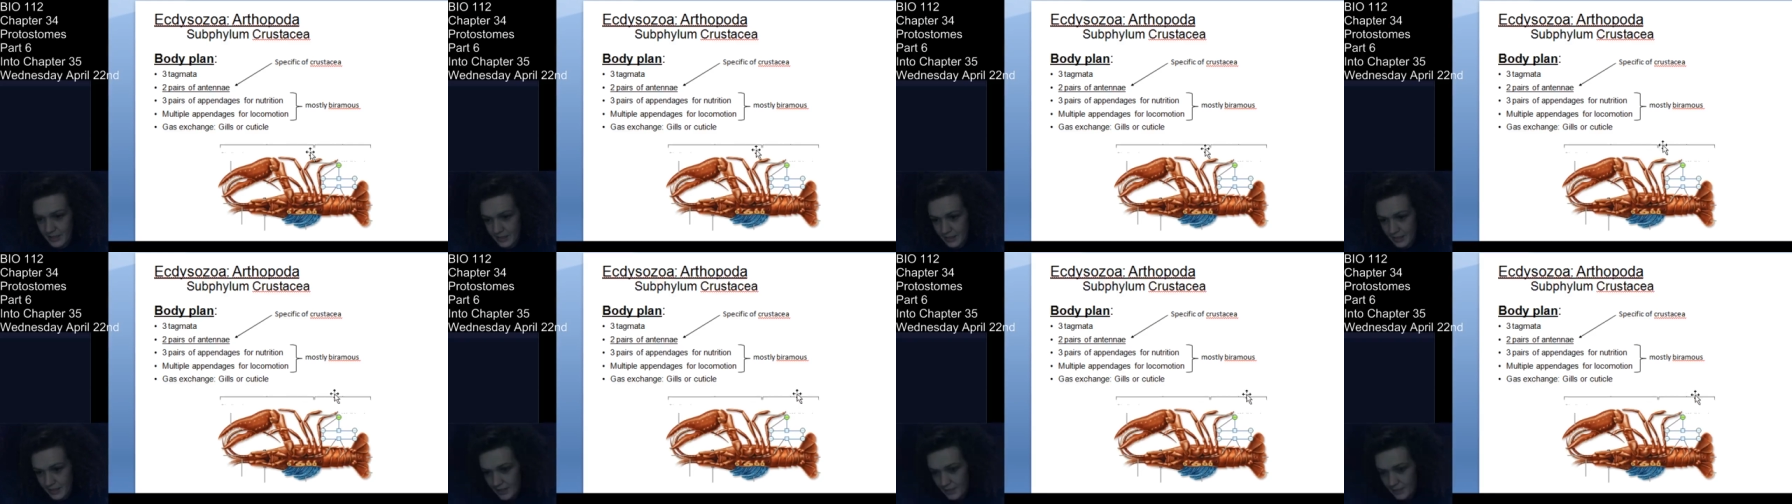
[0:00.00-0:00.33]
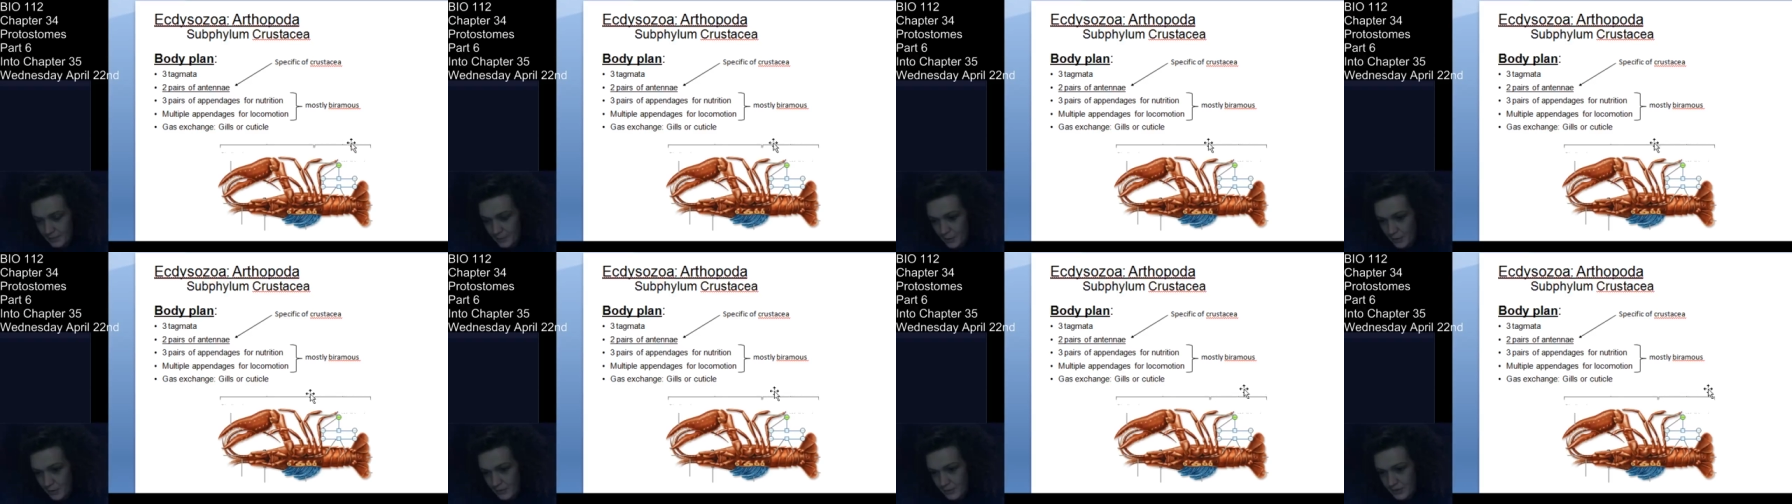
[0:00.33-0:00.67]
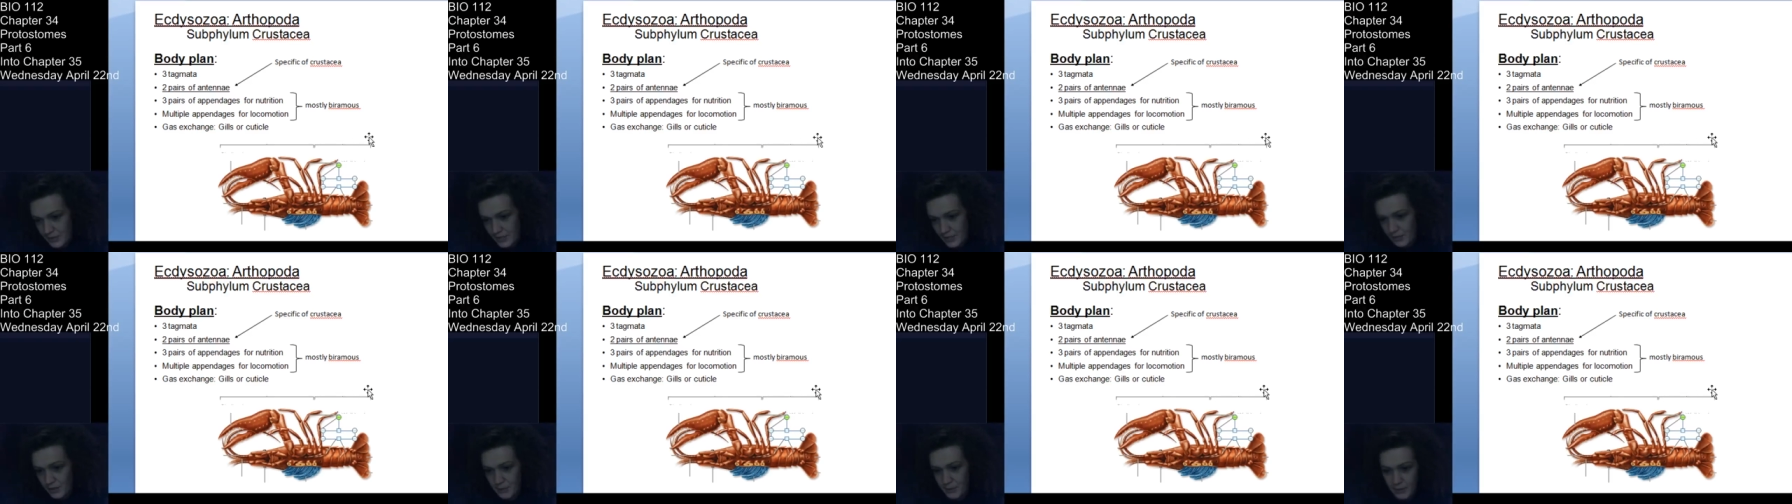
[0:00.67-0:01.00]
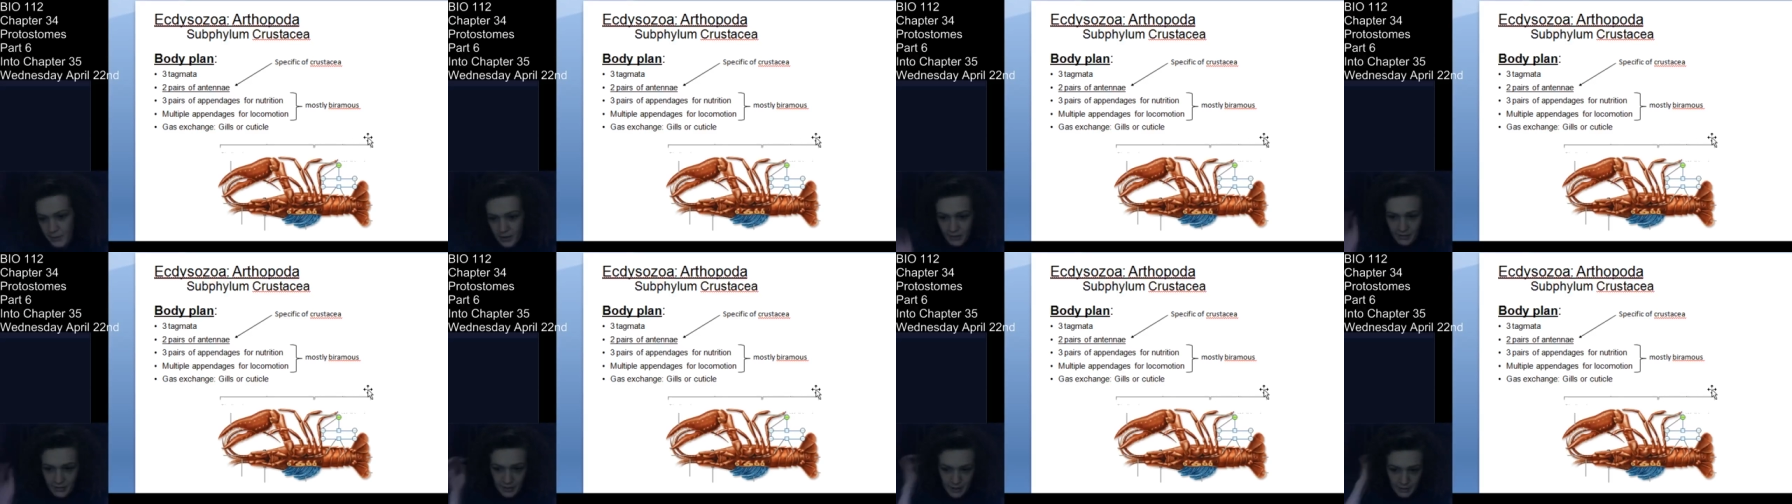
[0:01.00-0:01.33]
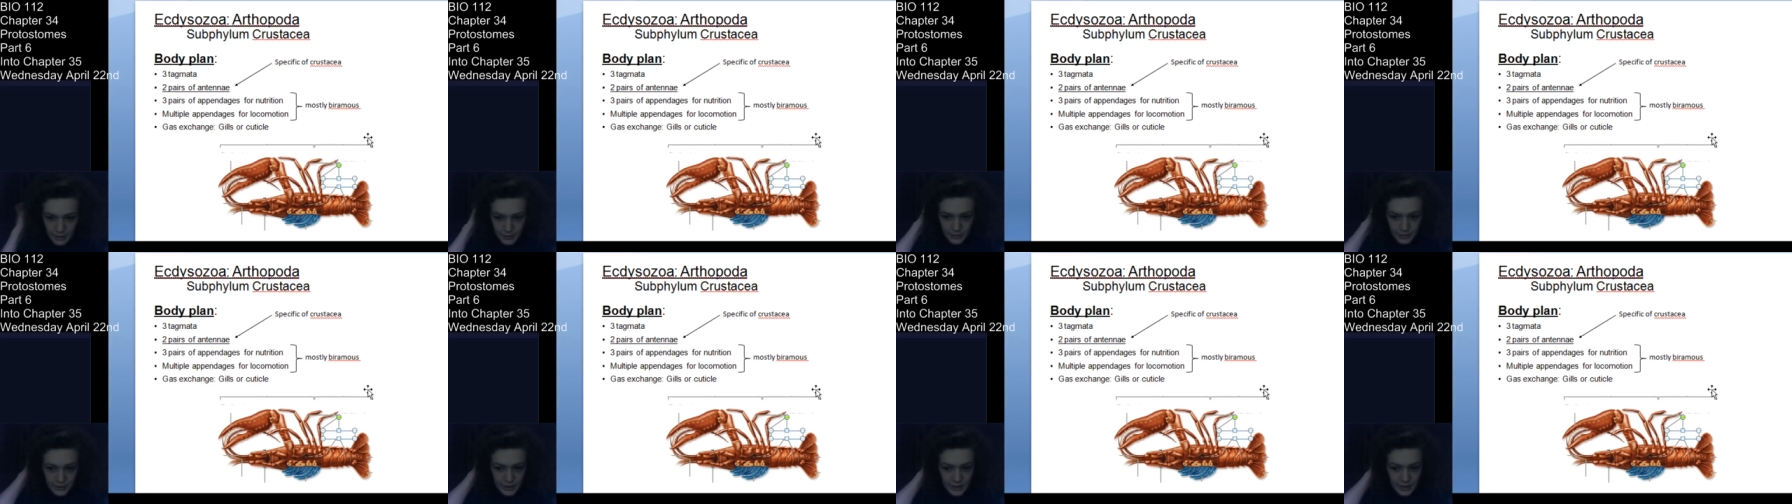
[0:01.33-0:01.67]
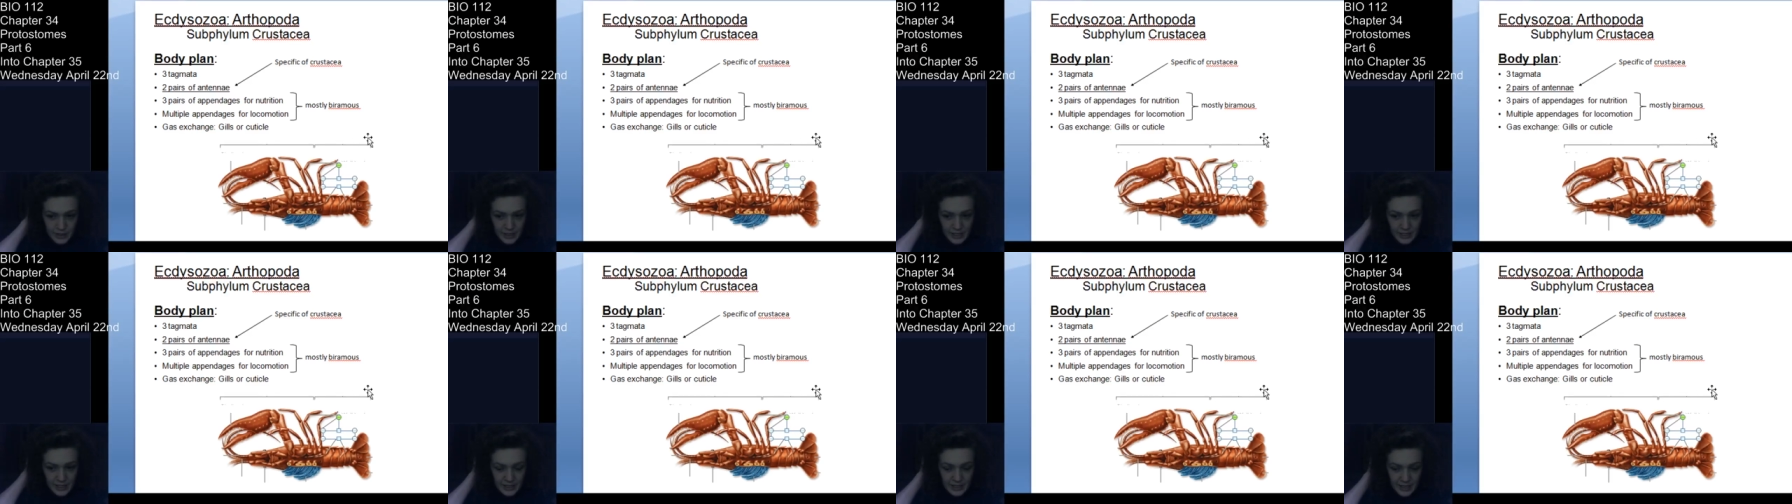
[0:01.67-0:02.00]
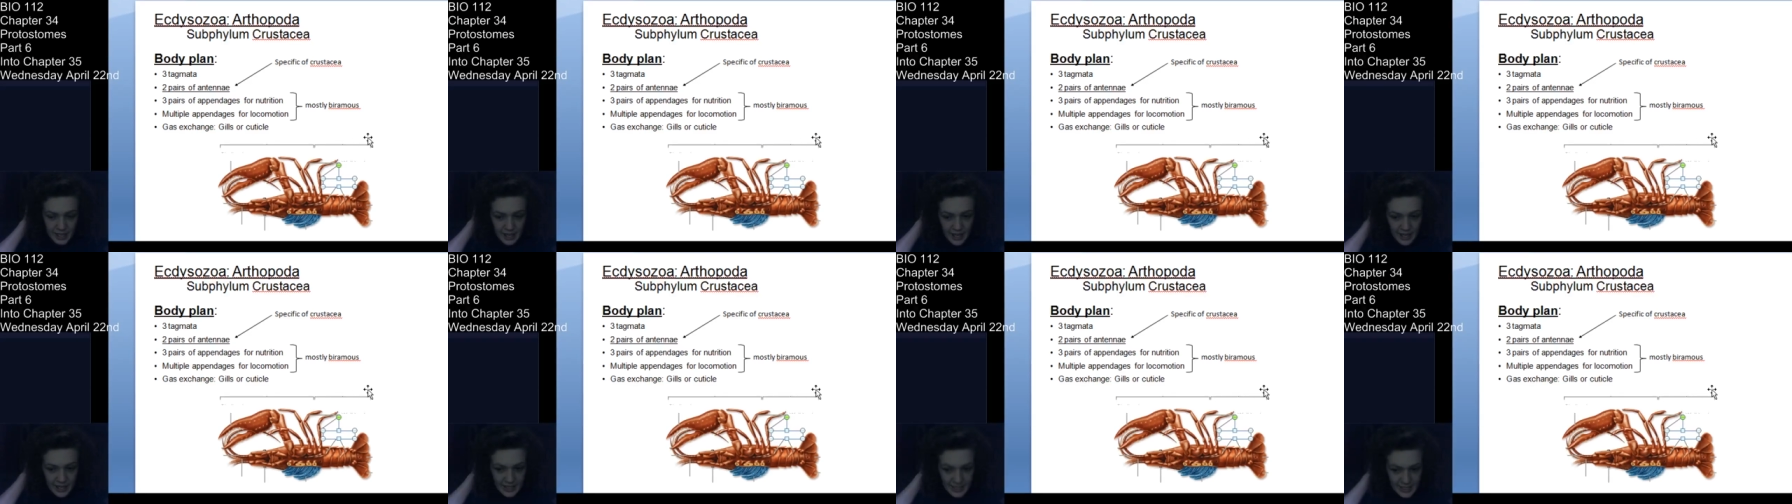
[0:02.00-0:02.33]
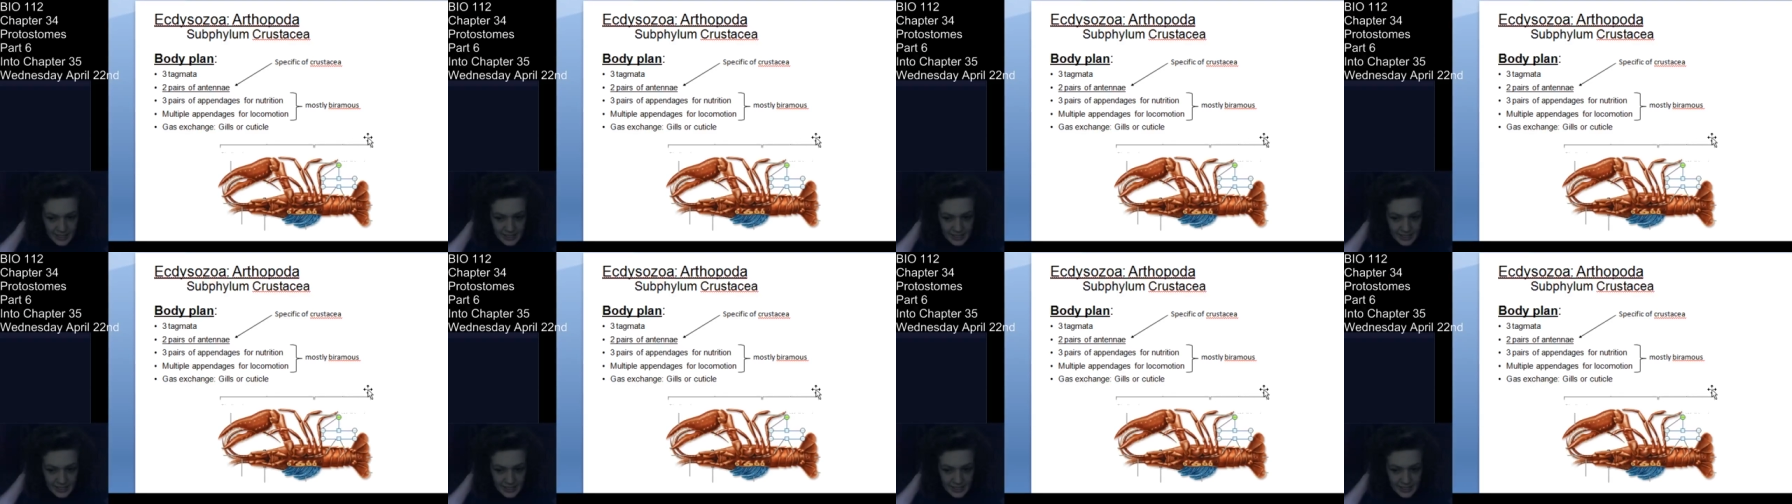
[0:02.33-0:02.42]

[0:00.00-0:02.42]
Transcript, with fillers: and that posterior part of the animal, that